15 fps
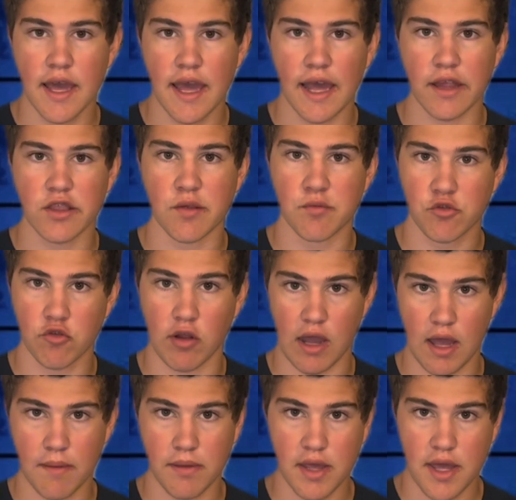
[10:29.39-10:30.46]
and
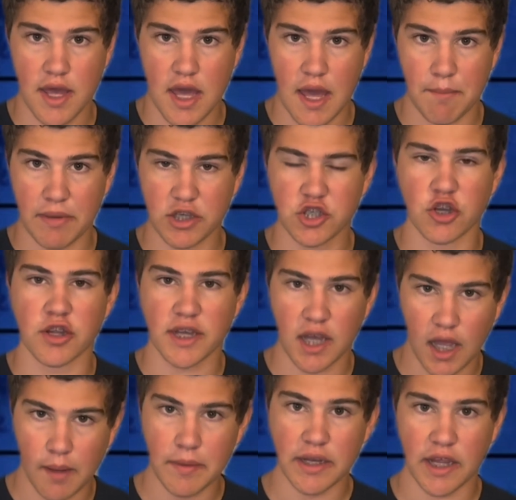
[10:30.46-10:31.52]
subscribe and make sure to
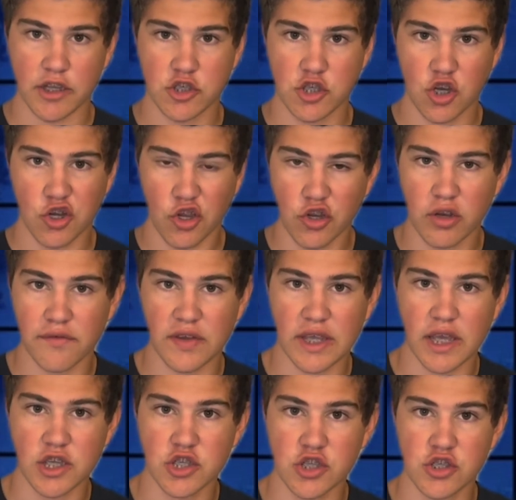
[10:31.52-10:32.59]
comment and turn on
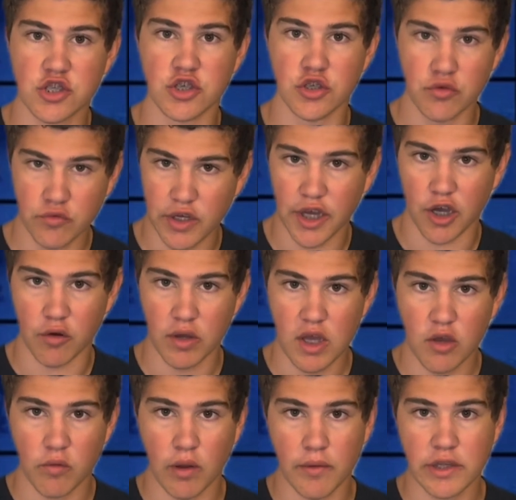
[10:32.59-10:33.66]
notifications so you know
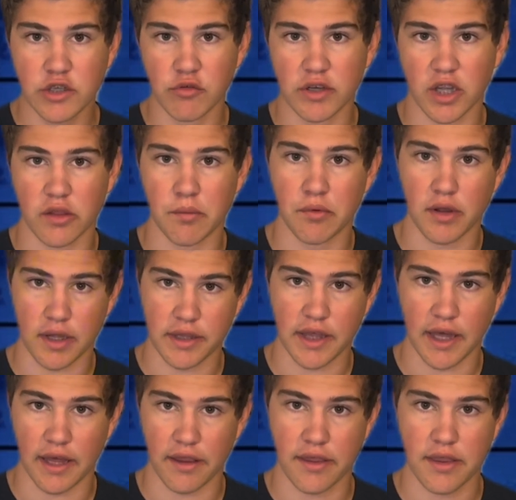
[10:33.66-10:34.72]
when we do another
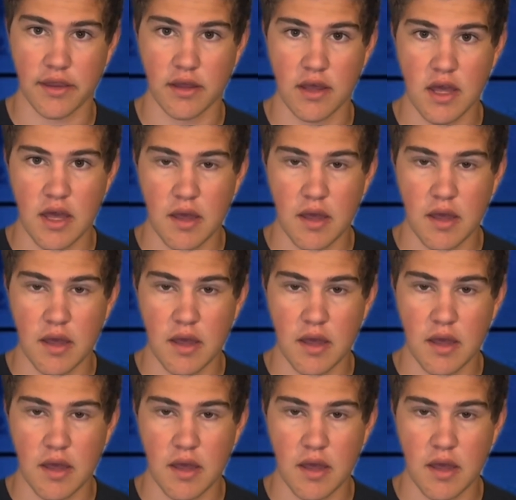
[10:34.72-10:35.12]
broadcast.